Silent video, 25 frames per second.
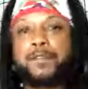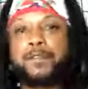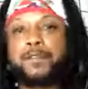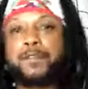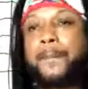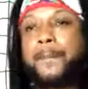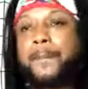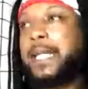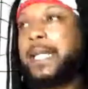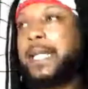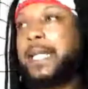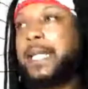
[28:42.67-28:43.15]

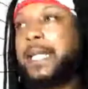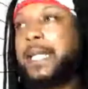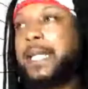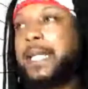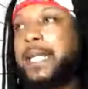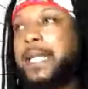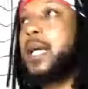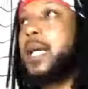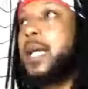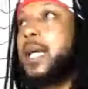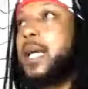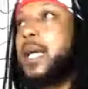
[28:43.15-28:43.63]
from
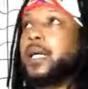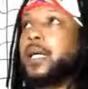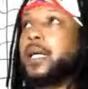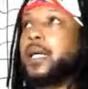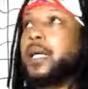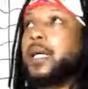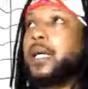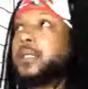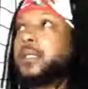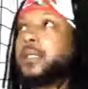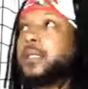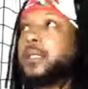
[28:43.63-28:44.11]
being,
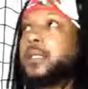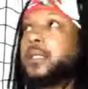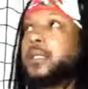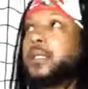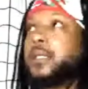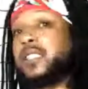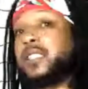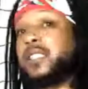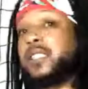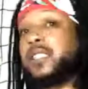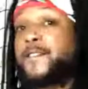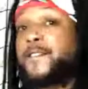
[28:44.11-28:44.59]

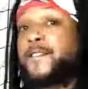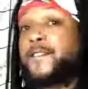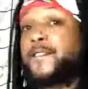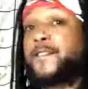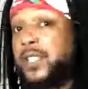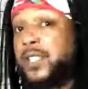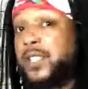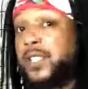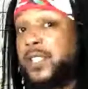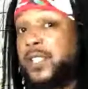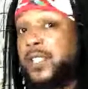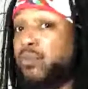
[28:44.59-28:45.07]
because the
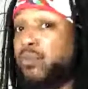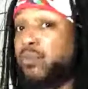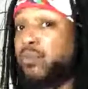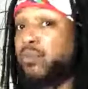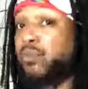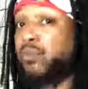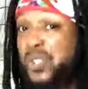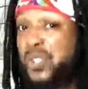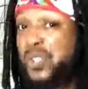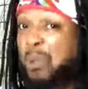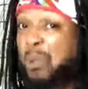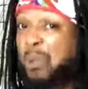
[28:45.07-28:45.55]

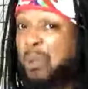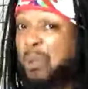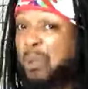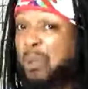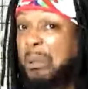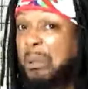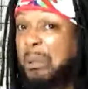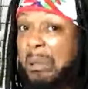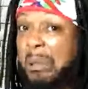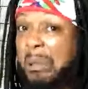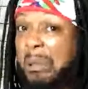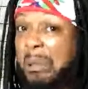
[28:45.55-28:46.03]
original
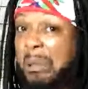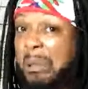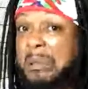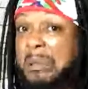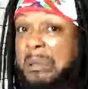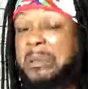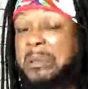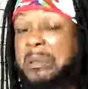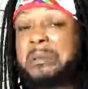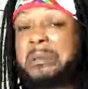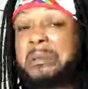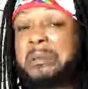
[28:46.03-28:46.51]

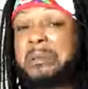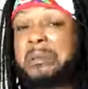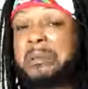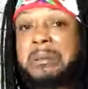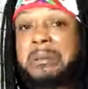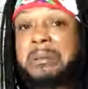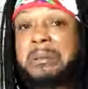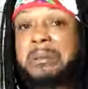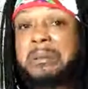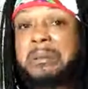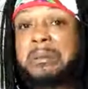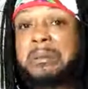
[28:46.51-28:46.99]
Coca-Cola,
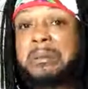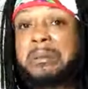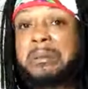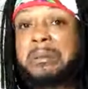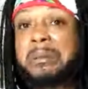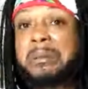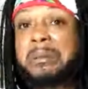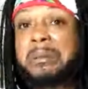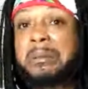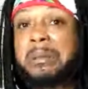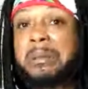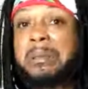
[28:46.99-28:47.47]

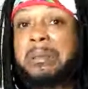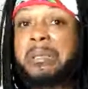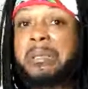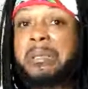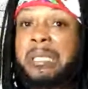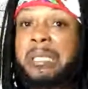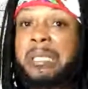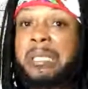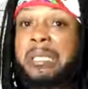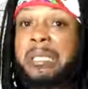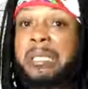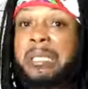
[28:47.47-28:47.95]

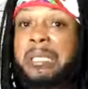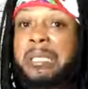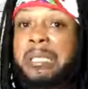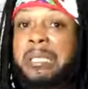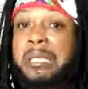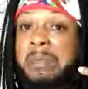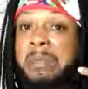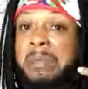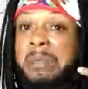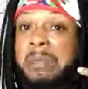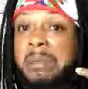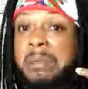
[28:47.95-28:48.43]
look at my
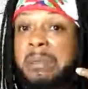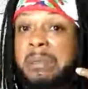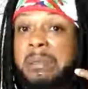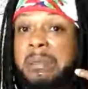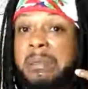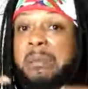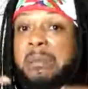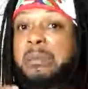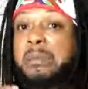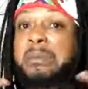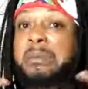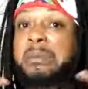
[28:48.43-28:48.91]
face,
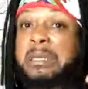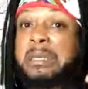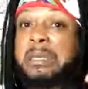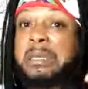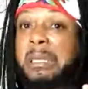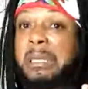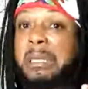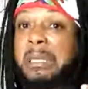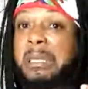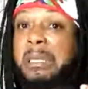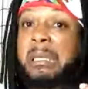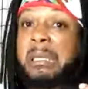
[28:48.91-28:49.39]
because I'm going to
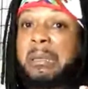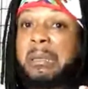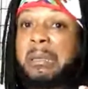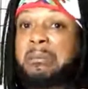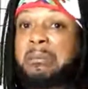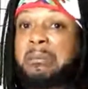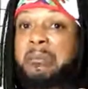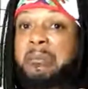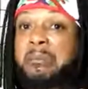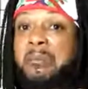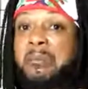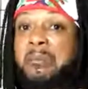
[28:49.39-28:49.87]
tell you something.
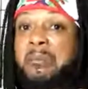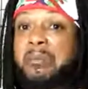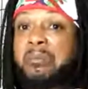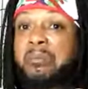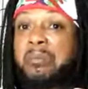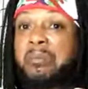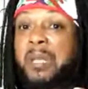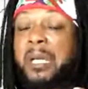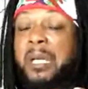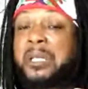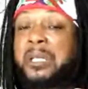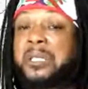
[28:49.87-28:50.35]

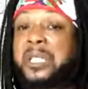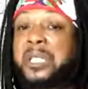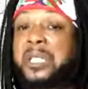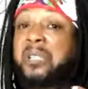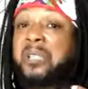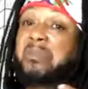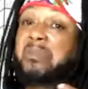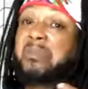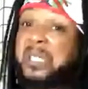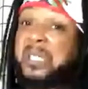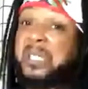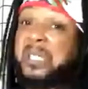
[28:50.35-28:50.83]
The
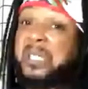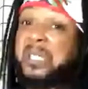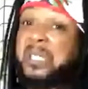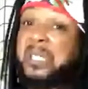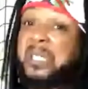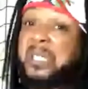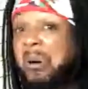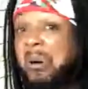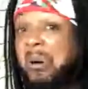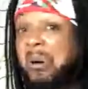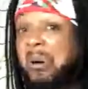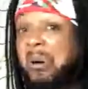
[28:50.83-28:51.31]
original
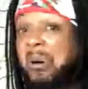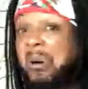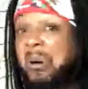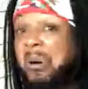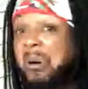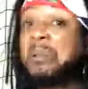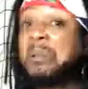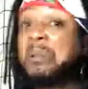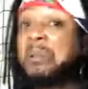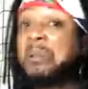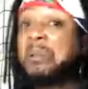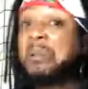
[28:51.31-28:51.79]

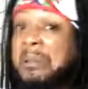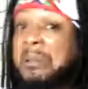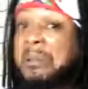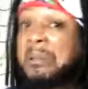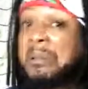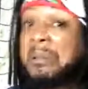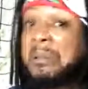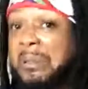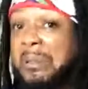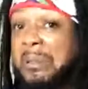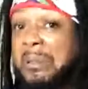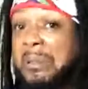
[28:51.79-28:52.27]
Coca-Cola
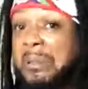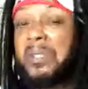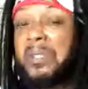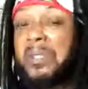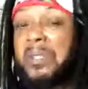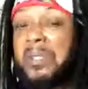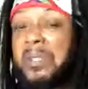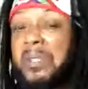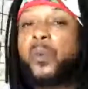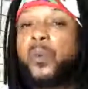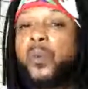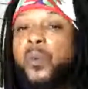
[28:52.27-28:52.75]

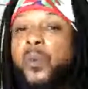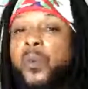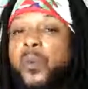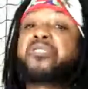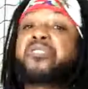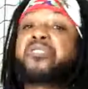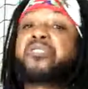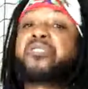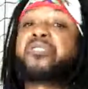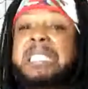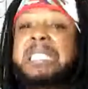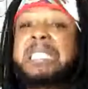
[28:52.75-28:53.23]
was
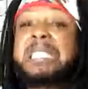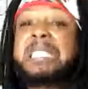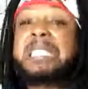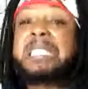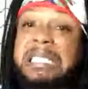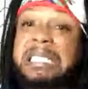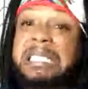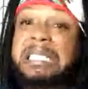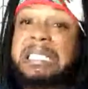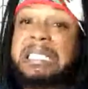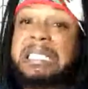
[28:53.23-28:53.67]
green.